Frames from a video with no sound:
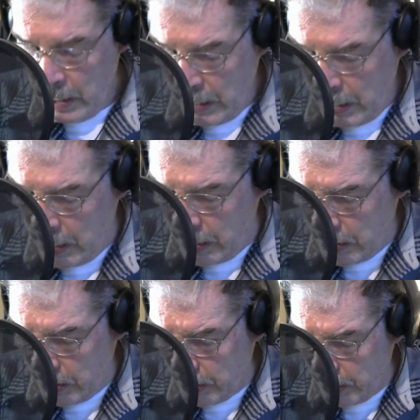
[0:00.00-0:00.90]

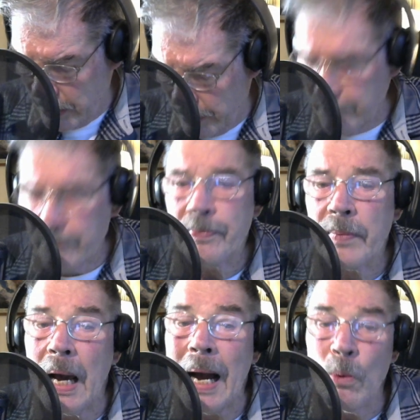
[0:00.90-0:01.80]
And
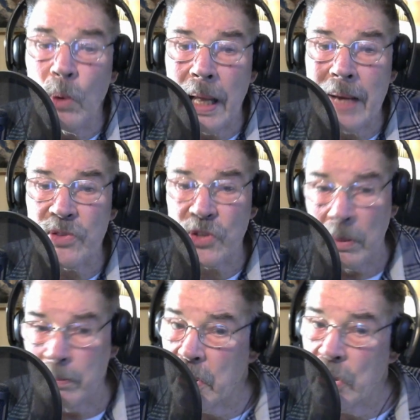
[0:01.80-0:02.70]
I will have
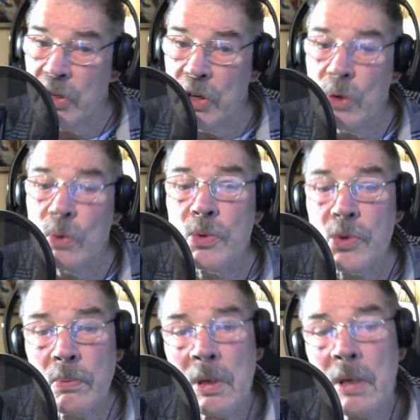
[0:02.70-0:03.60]
some good news,
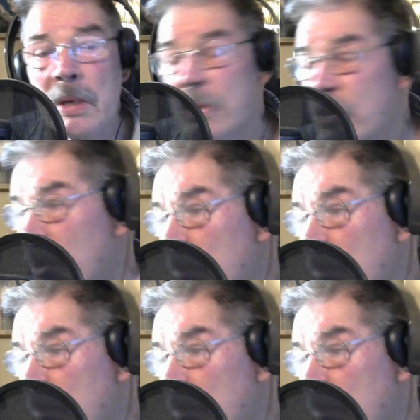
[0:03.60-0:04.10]
some